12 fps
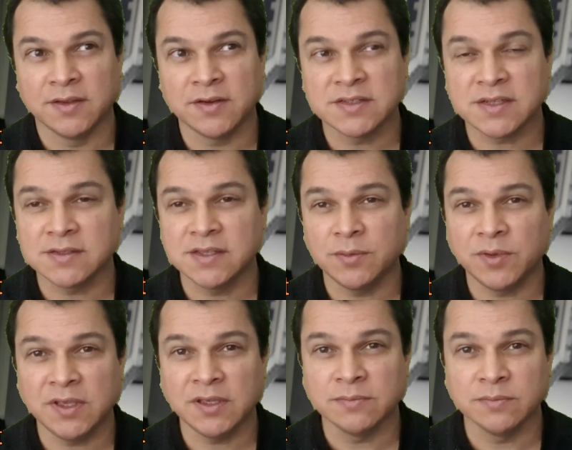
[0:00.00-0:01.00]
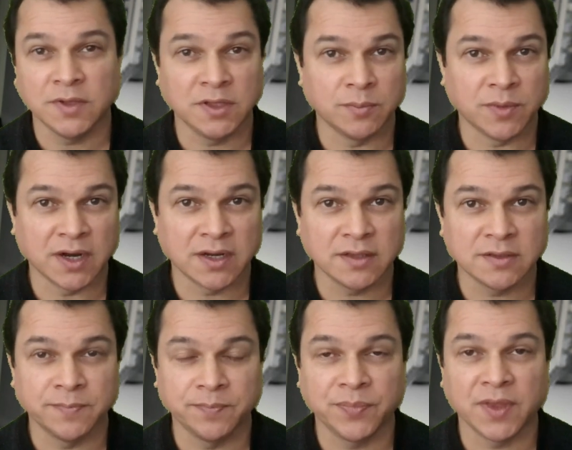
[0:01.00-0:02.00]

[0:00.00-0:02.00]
There is a TV in the market,